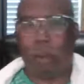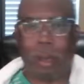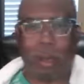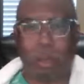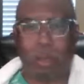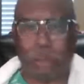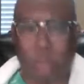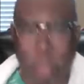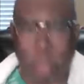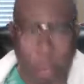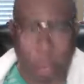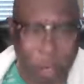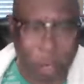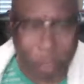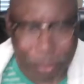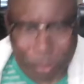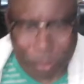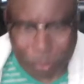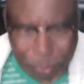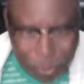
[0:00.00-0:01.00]

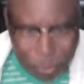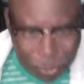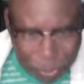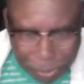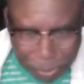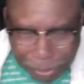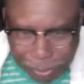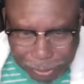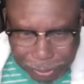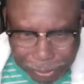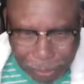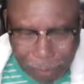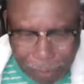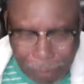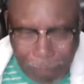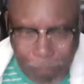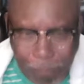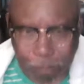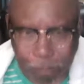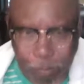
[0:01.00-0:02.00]
upstairs to
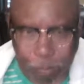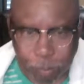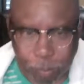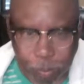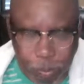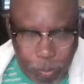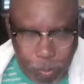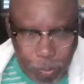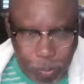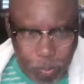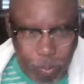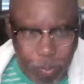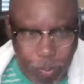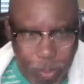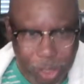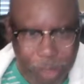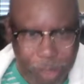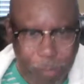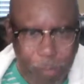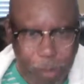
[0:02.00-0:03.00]
himself
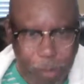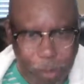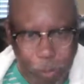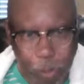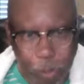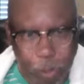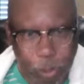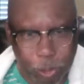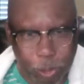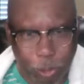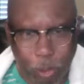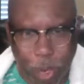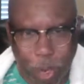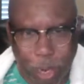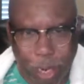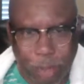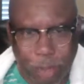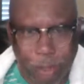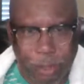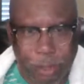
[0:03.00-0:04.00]
and people was
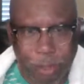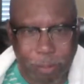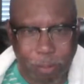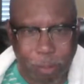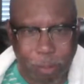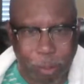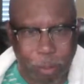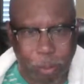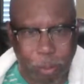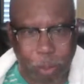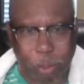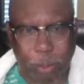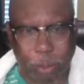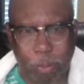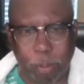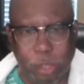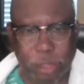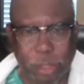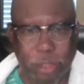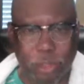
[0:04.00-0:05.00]
crying said people
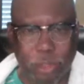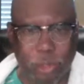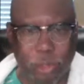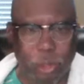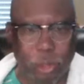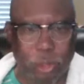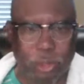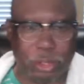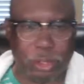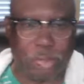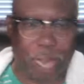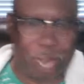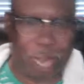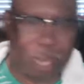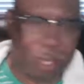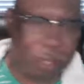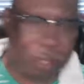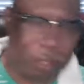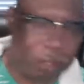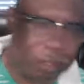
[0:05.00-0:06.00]
committing
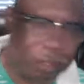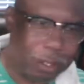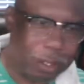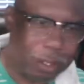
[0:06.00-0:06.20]
suicide and